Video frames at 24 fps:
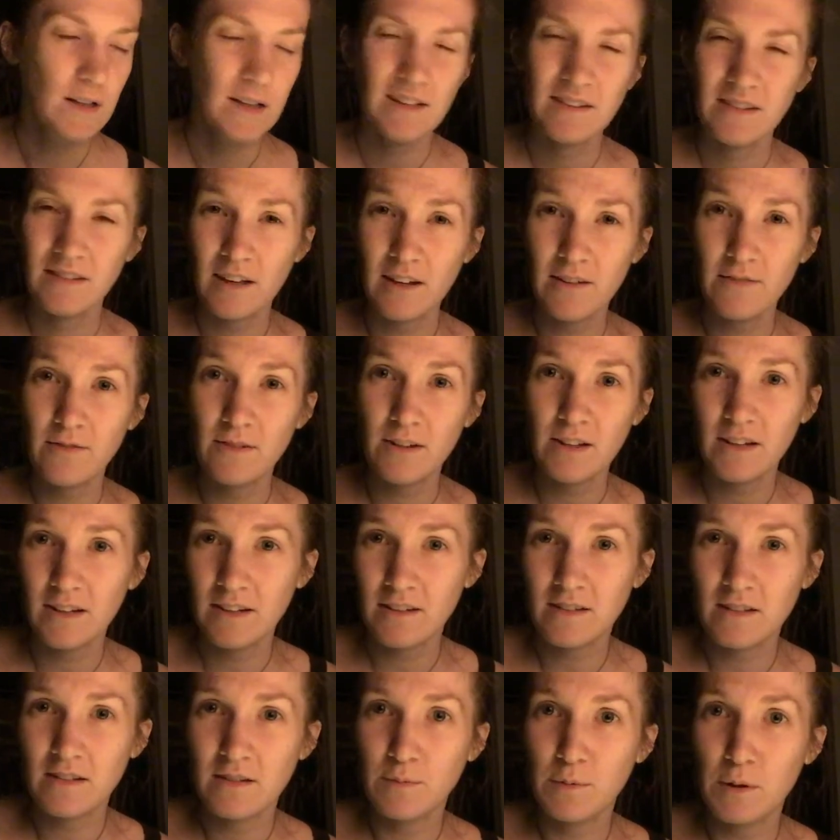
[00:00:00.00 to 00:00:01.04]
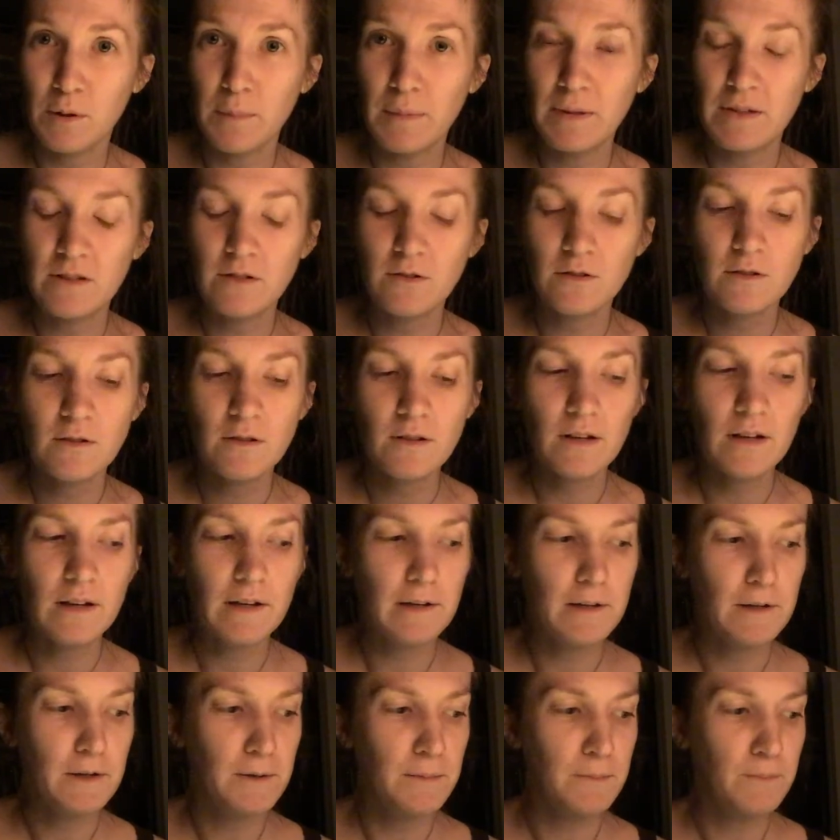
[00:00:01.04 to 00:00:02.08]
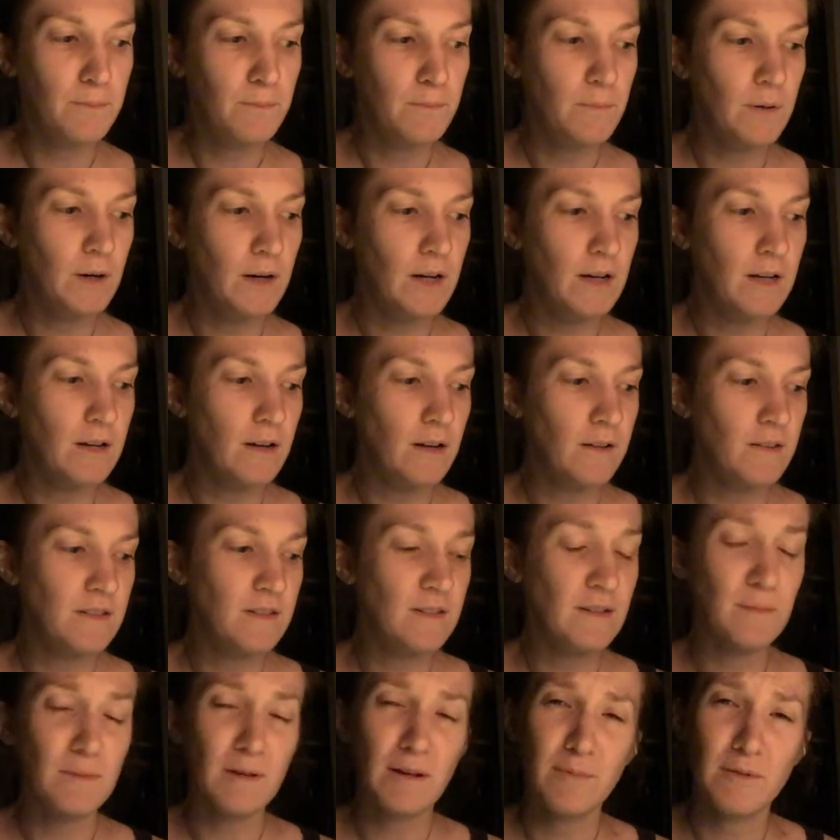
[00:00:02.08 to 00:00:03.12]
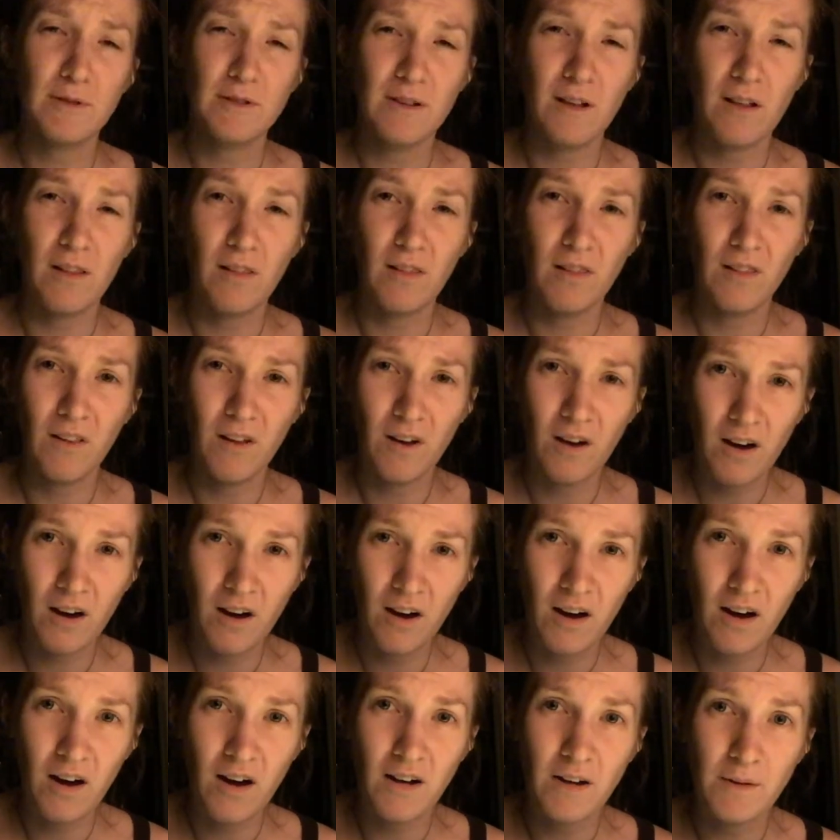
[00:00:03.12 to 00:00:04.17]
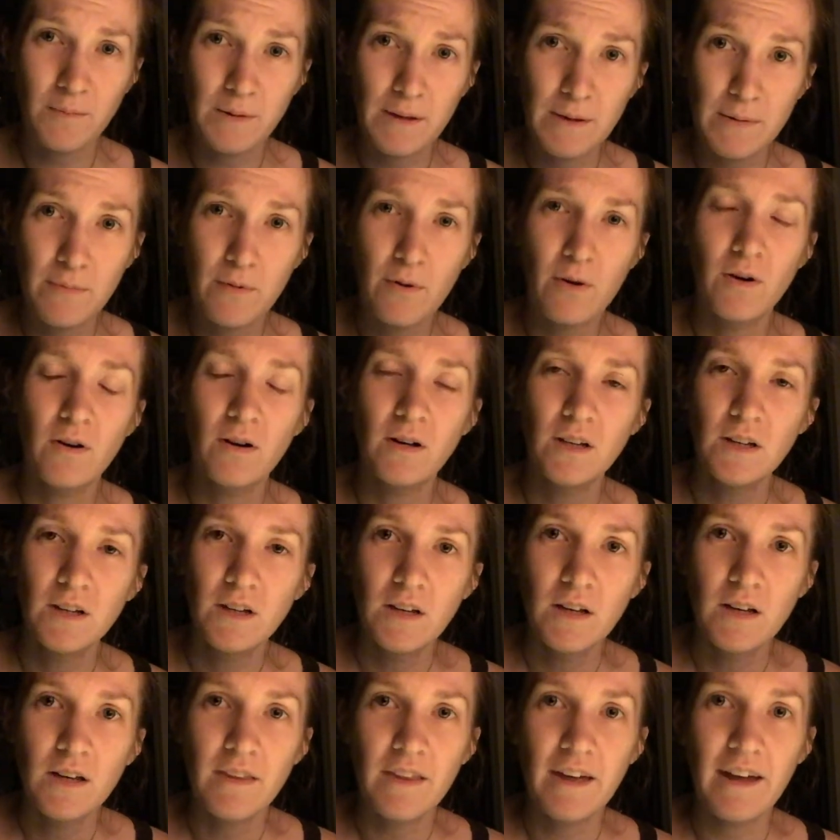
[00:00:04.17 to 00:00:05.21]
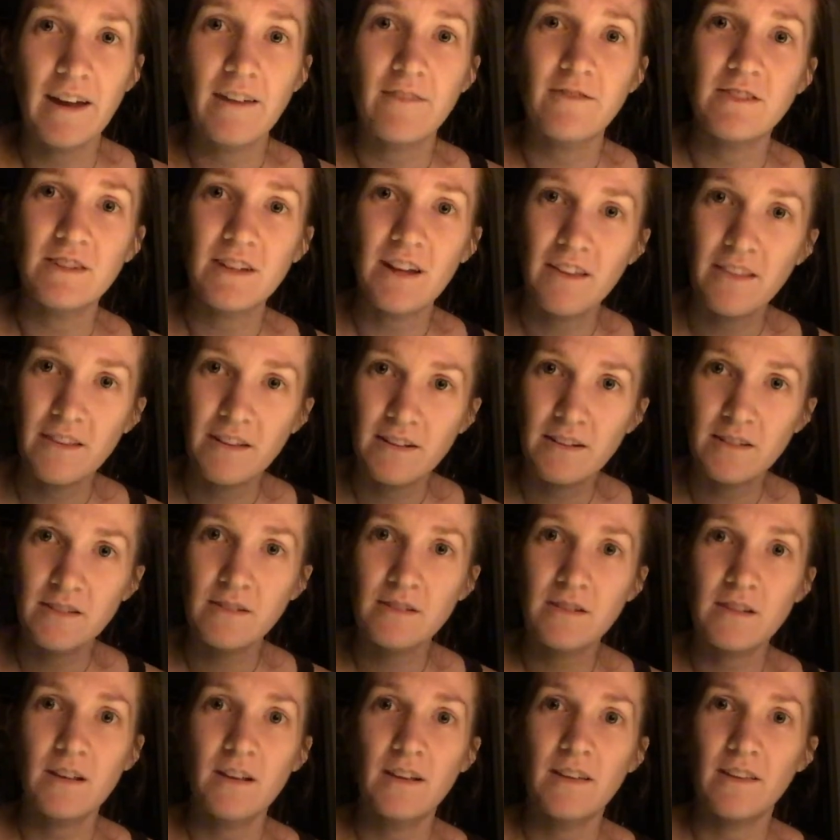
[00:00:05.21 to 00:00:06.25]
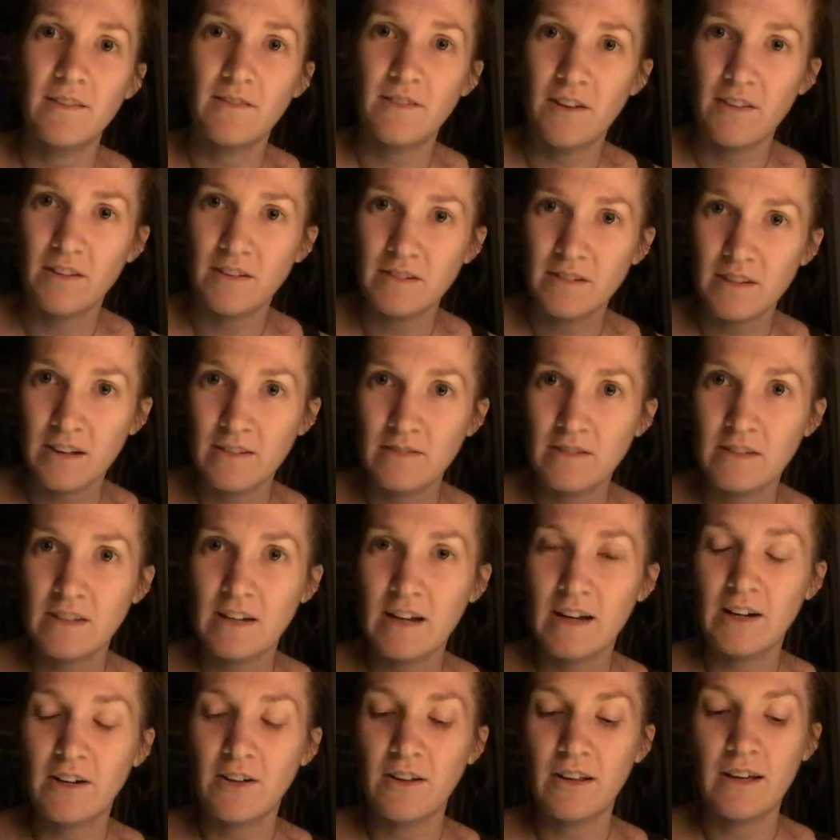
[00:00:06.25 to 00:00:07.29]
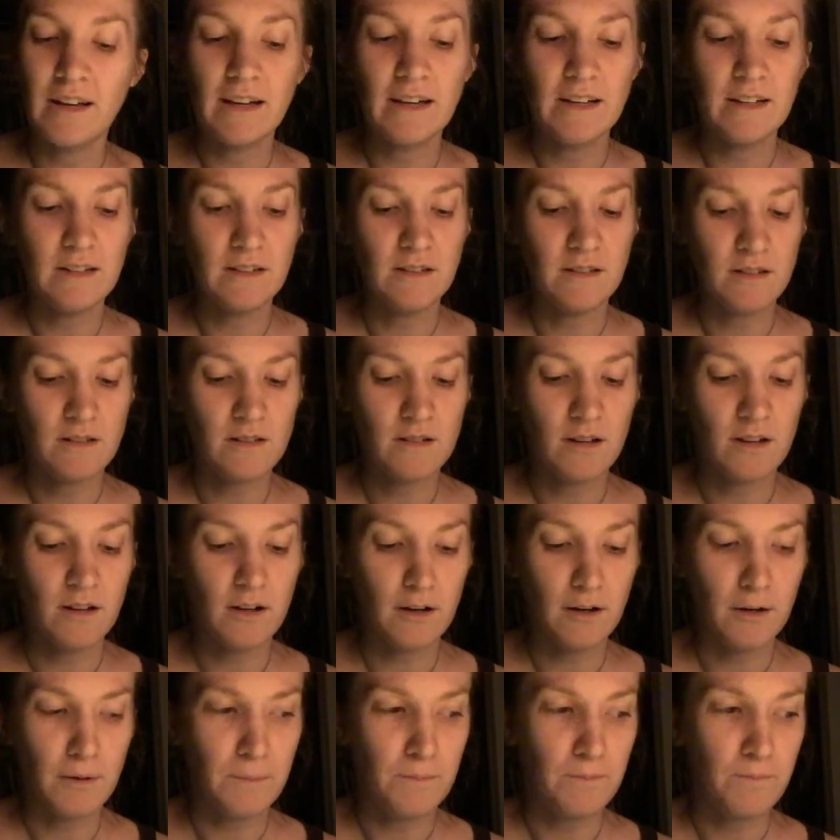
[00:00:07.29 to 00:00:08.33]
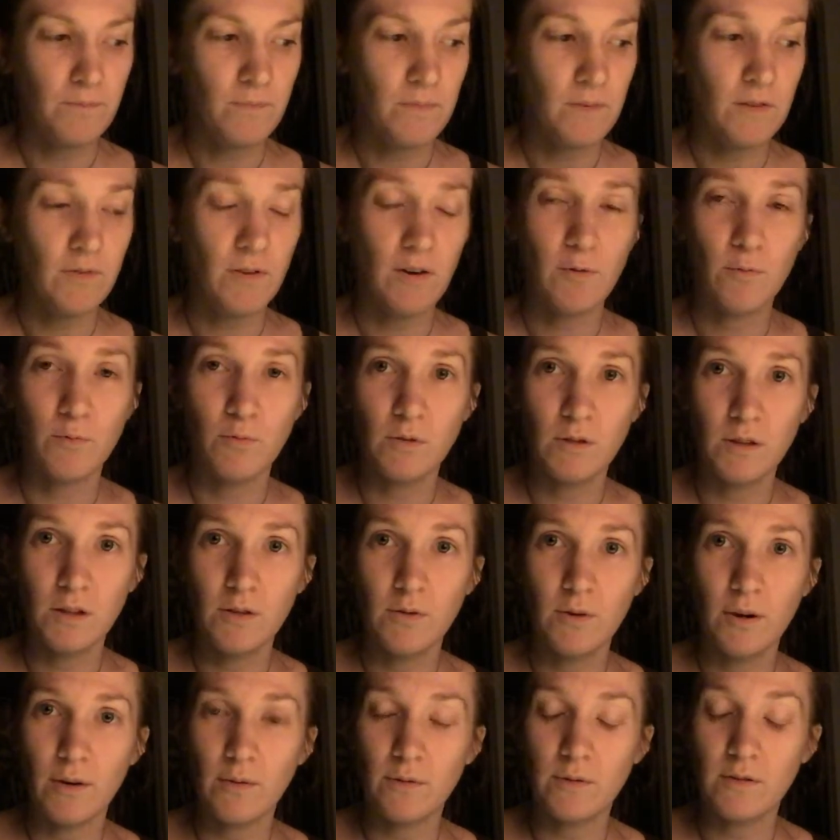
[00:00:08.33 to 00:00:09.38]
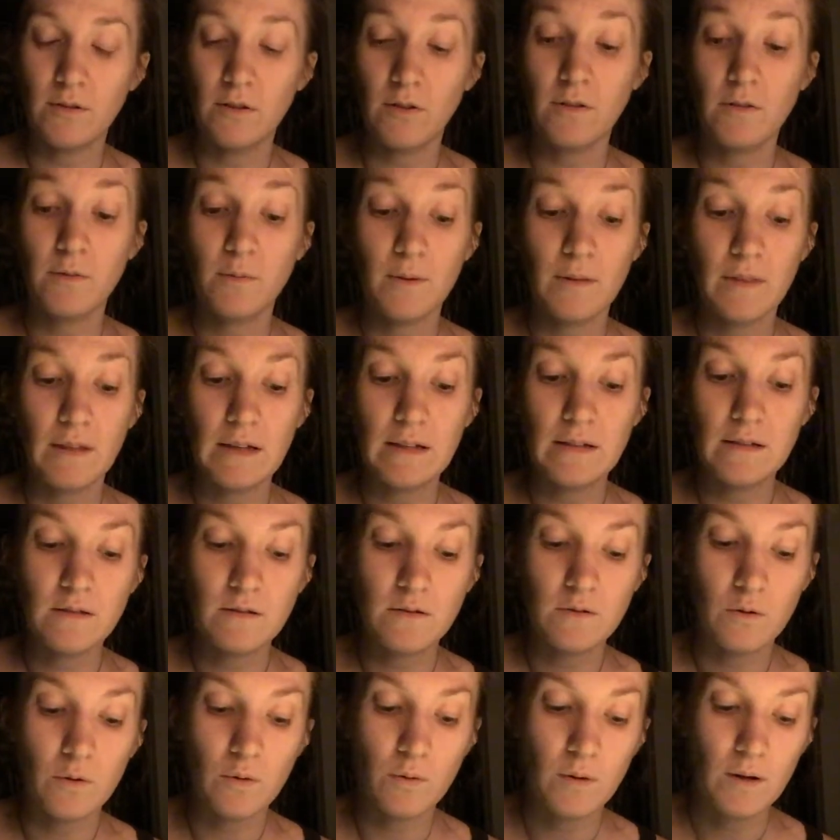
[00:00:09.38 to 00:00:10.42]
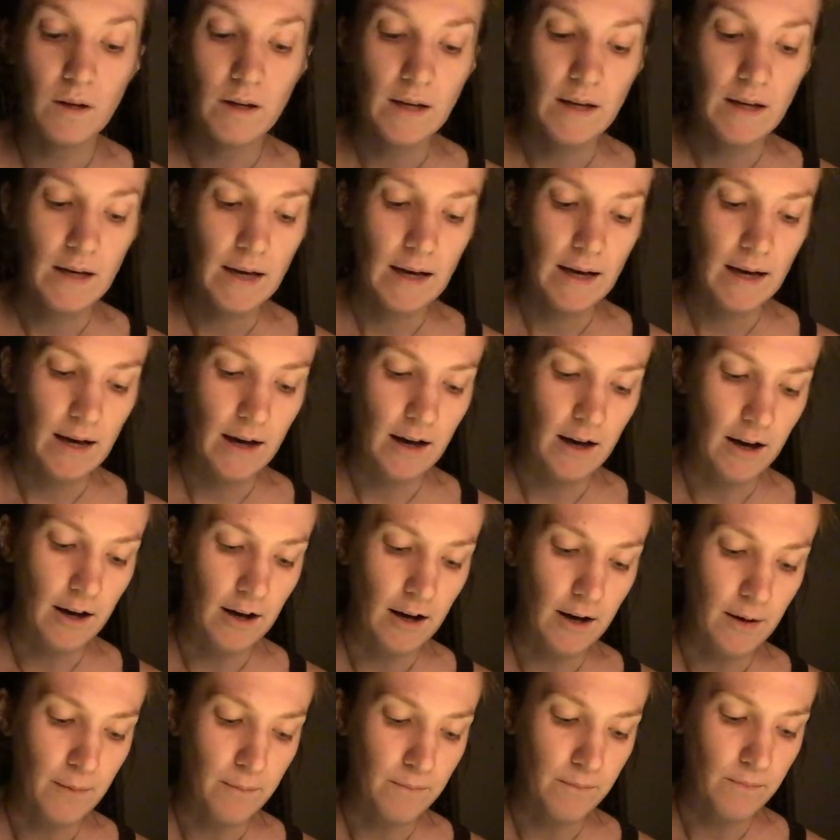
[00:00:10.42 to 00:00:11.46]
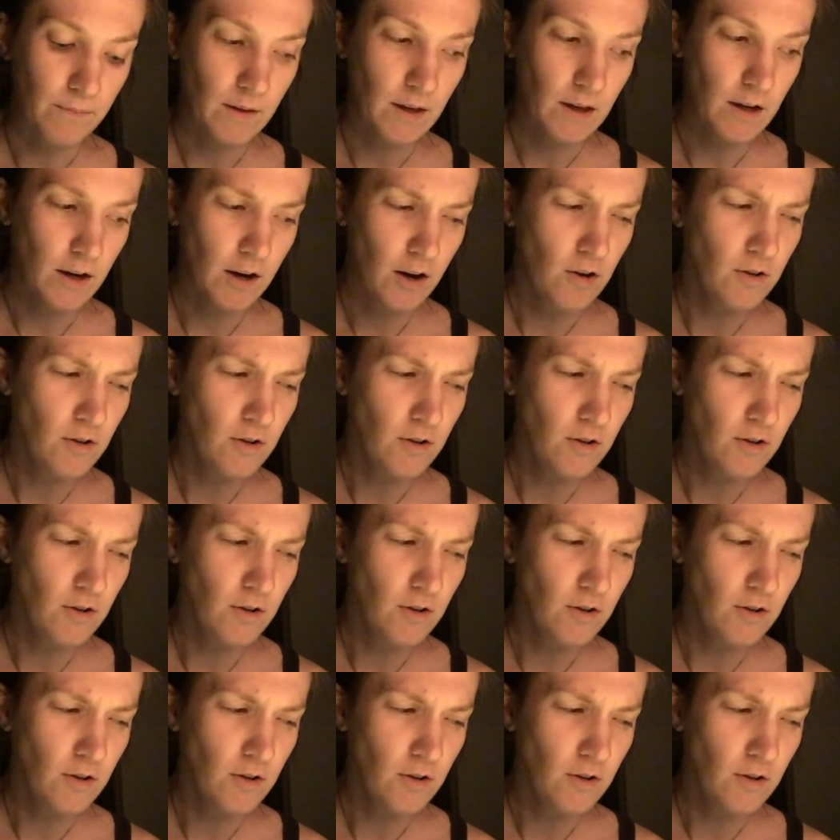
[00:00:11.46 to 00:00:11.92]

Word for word: it's kind of, it is experimental, um, but at the same time there's a lot of people that have done this, and they've done this lifestyle, and um, they've had really great results with it. So, um, and I